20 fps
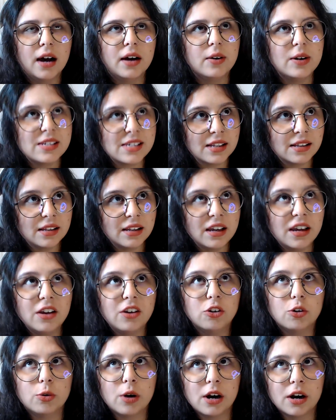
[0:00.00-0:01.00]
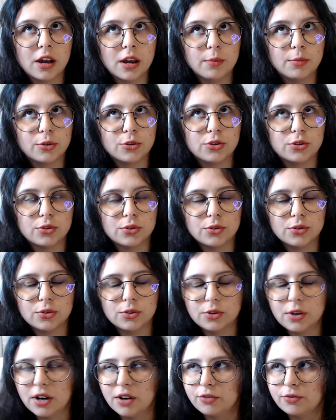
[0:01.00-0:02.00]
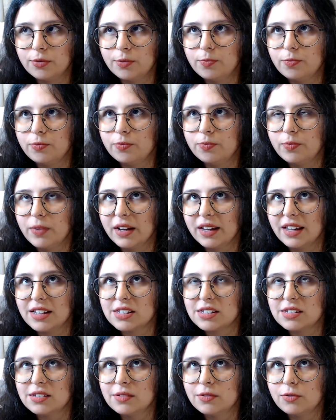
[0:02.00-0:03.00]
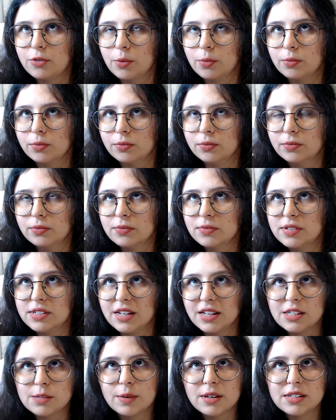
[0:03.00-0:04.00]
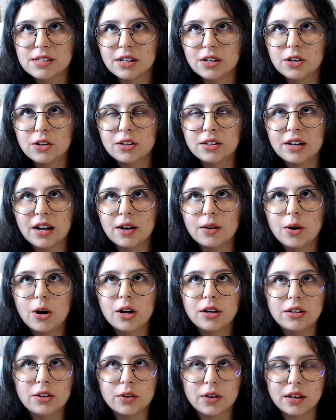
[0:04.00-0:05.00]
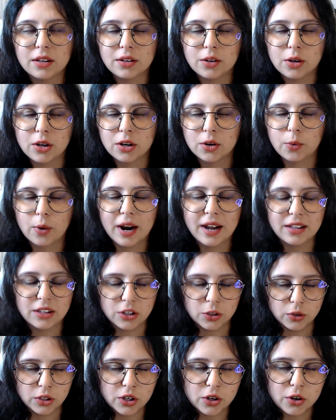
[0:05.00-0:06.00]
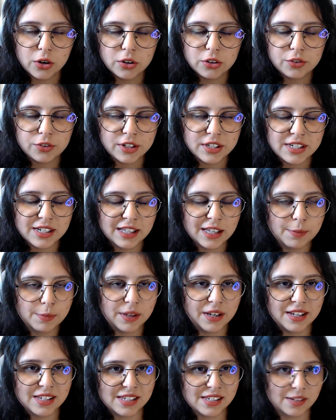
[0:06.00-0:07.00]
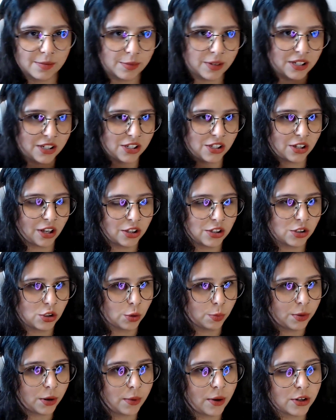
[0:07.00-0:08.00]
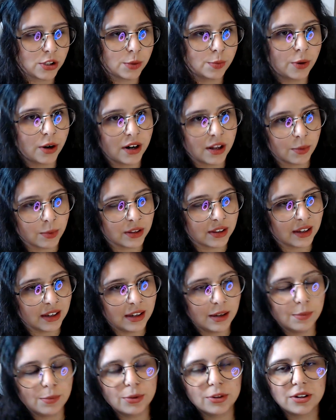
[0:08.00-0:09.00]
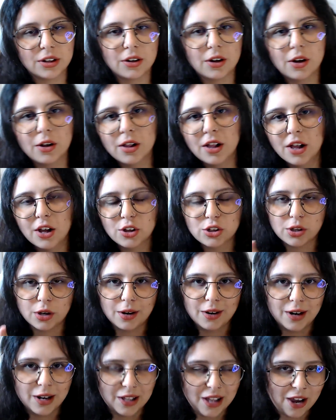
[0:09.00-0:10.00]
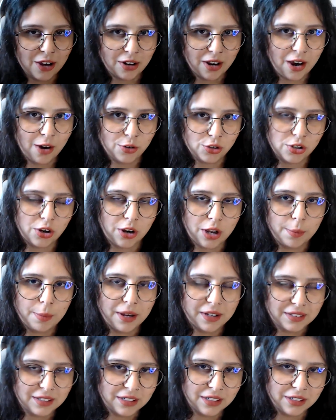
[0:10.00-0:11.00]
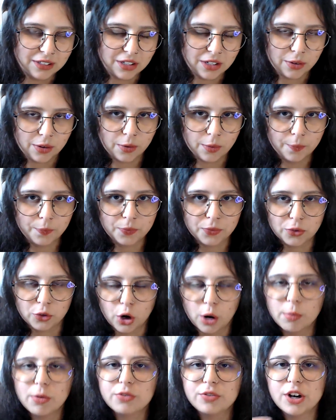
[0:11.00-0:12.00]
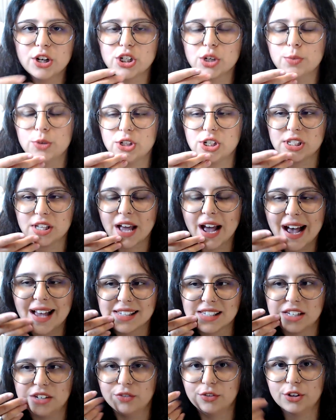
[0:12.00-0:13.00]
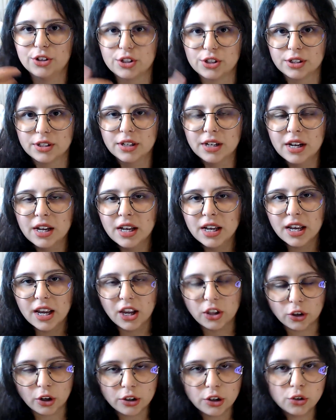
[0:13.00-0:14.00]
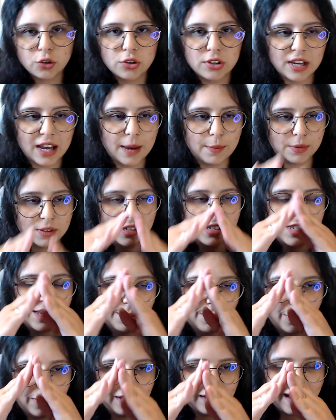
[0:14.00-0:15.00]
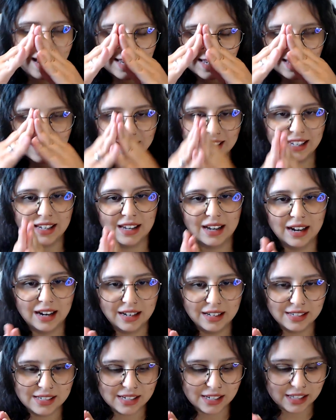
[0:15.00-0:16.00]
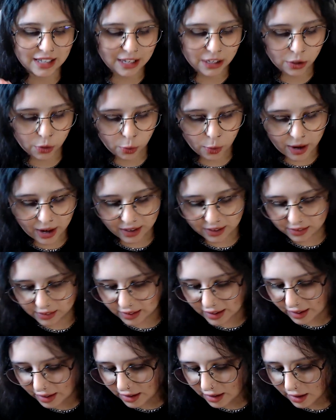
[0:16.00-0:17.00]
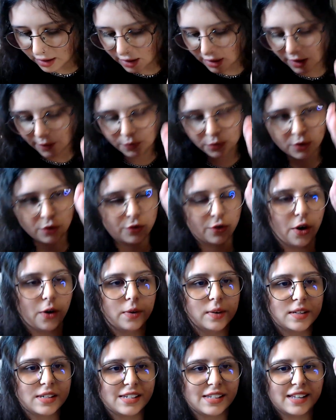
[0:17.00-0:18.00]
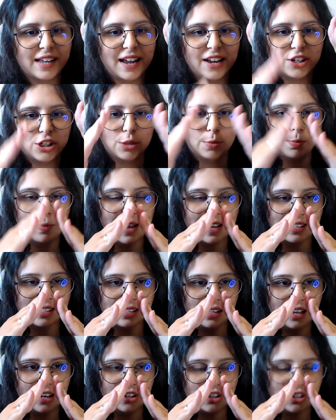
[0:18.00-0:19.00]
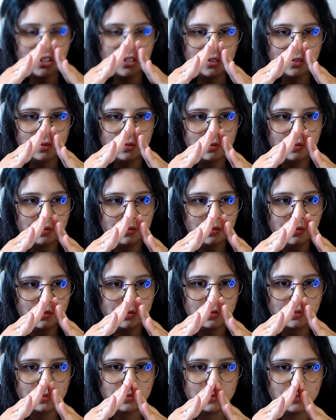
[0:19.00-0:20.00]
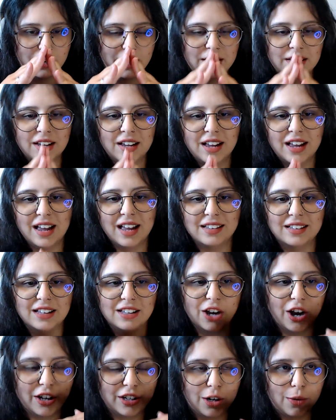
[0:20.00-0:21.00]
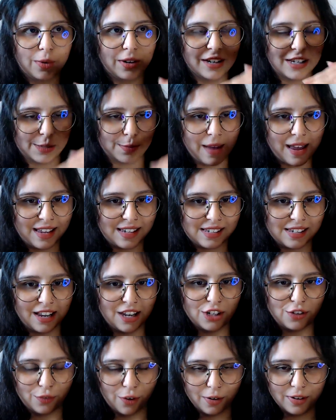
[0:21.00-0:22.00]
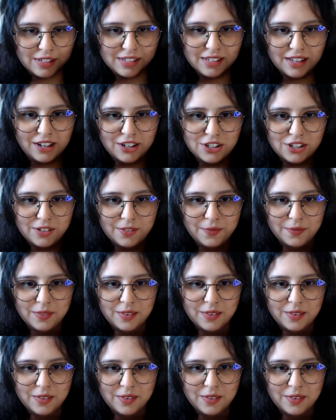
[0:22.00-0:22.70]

Recently, you are able to, I guess, from 6 months ago now on, you can write Unicode for TLA plus, but it's not super well supported with the input and all. So I'll talk about the normal version, which is the ASCII version. In order to type this symbol in ASCII in TLA, you write like forward slash backslash, right? And then the other one is backslash forward slash.